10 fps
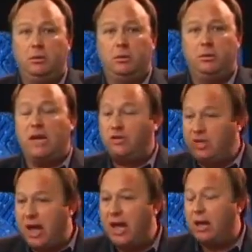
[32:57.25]
They
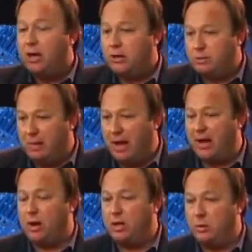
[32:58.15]
say spying
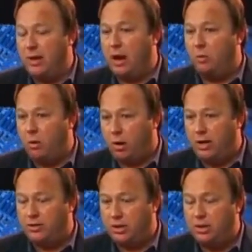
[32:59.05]
on you without
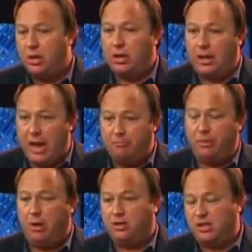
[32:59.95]
warrants and lamp
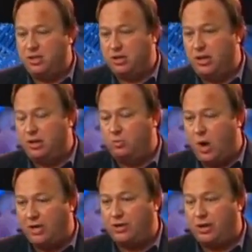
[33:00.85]
poles listening and
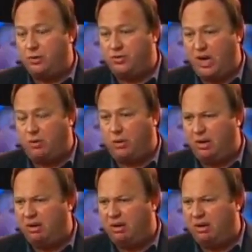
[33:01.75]
watching you secretly